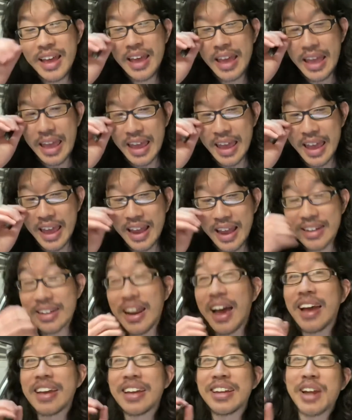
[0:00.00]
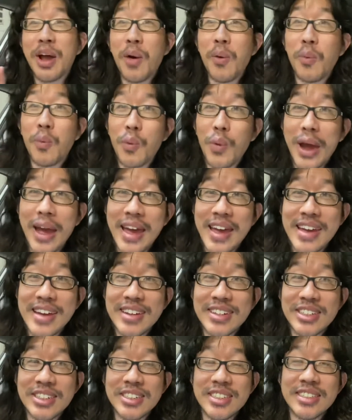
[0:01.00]
And I cannot
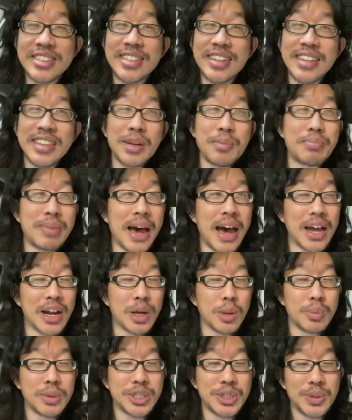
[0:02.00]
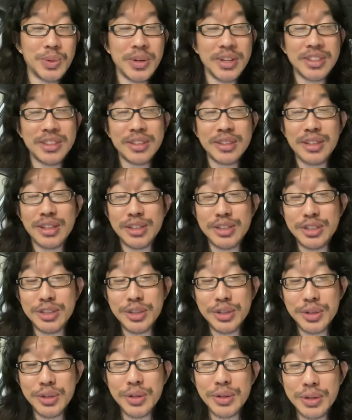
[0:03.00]
wait to see the battle between the
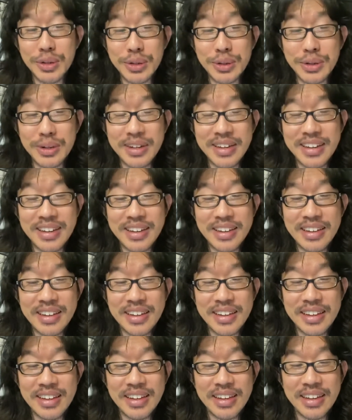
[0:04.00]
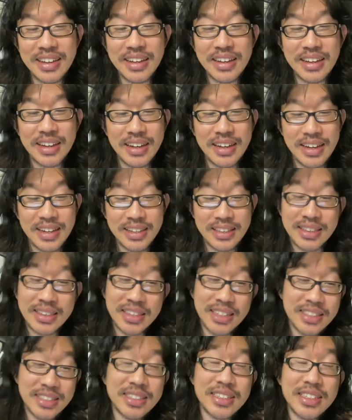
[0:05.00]
two.
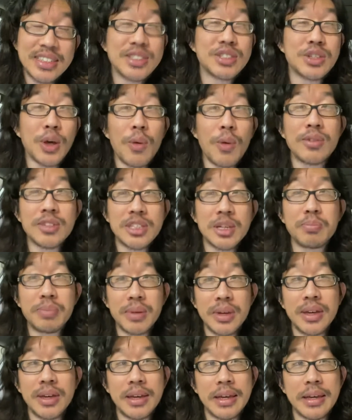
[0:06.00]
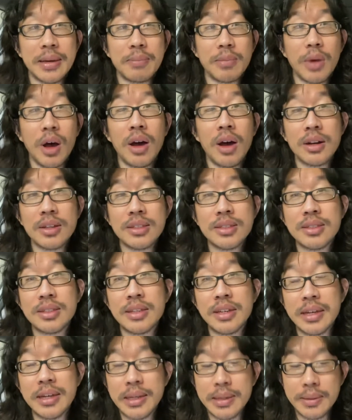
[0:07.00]
This is going to be,
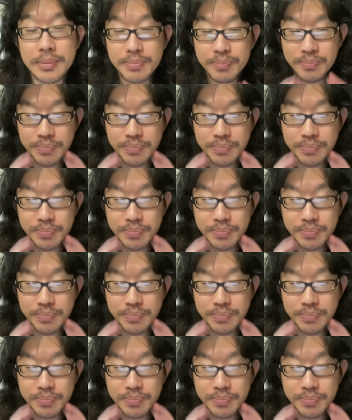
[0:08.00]
honestly,